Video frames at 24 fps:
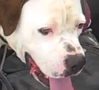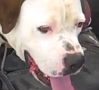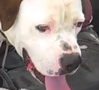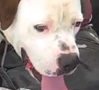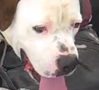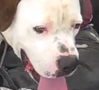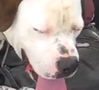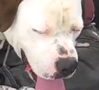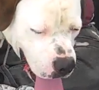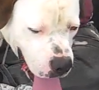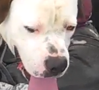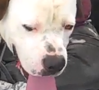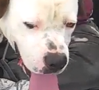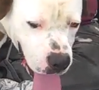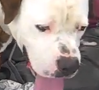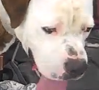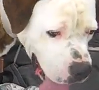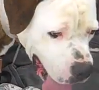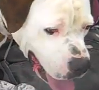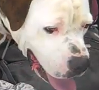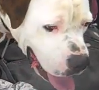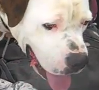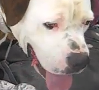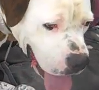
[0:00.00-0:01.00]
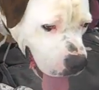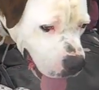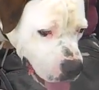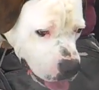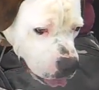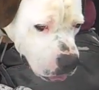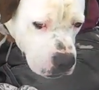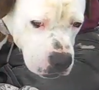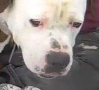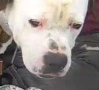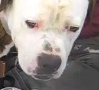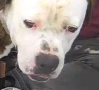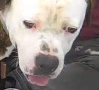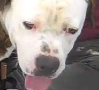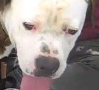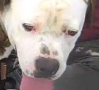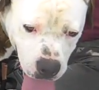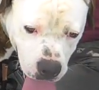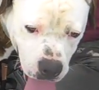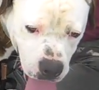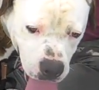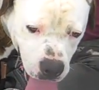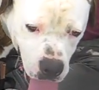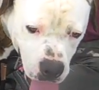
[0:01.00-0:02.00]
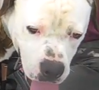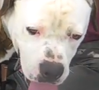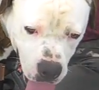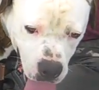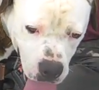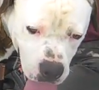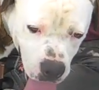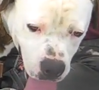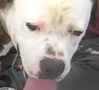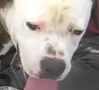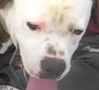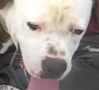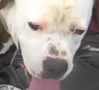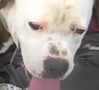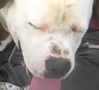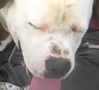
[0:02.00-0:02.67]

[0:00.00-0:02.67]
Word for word: I mean, he's just like Johnny on the spot with